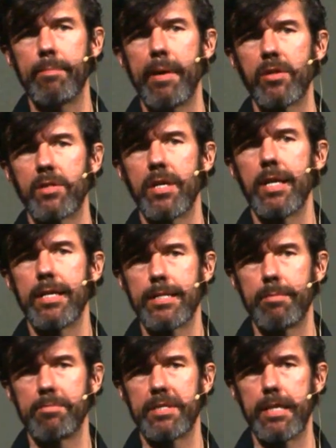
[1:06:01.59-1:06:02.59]
about
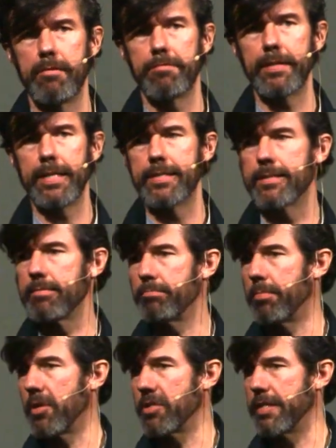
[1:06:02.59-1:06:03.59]
some stuff that's
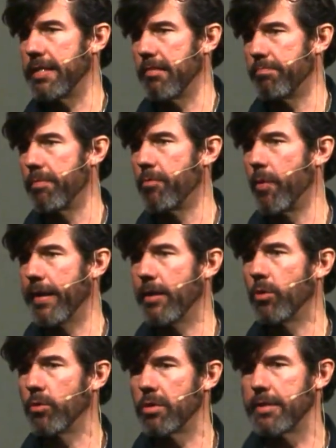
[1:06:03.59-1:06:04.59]
positive before I
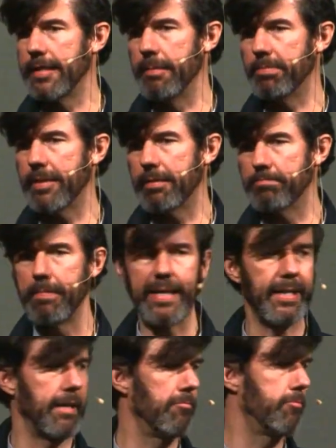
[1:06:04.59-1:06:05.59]
go to sleep that
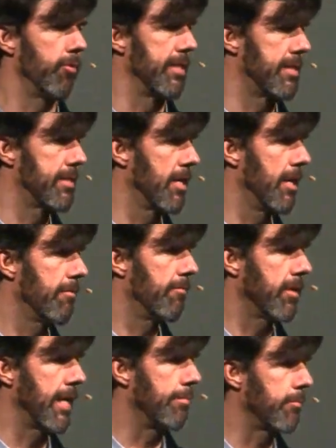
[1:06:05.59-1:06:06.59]
might influence
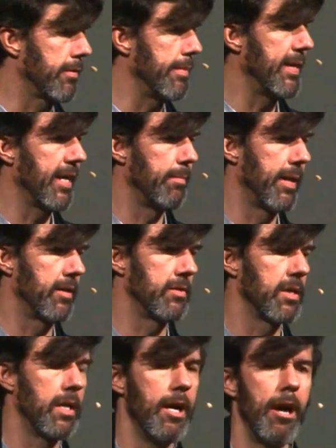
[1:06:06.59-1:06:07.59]
what I'm dreaming
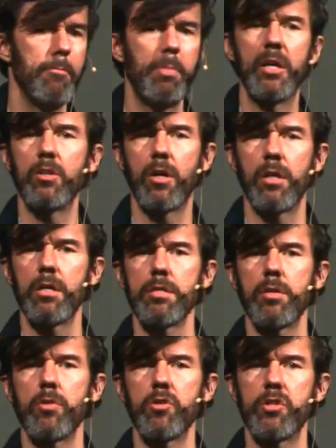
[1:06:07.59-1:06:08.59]
about, but
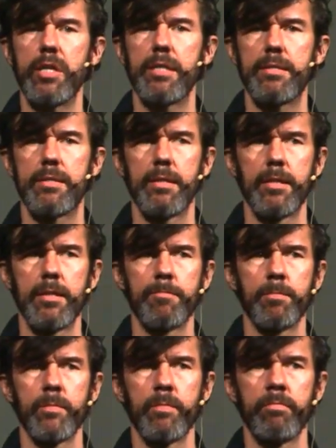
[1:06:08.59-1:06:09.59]
also just
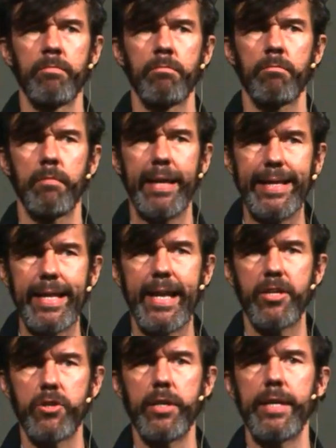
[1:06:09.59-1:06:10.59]
it
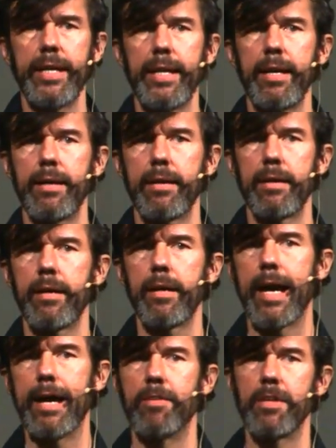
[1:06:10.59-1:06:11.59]
actually,
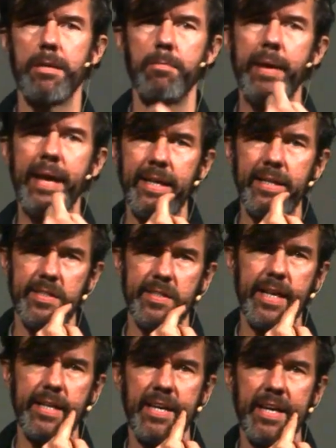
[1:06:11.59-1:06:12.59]
I was amazed
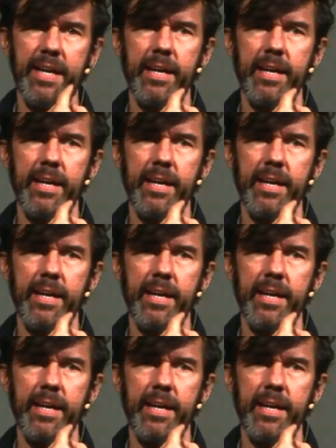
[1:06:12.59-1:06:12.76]
that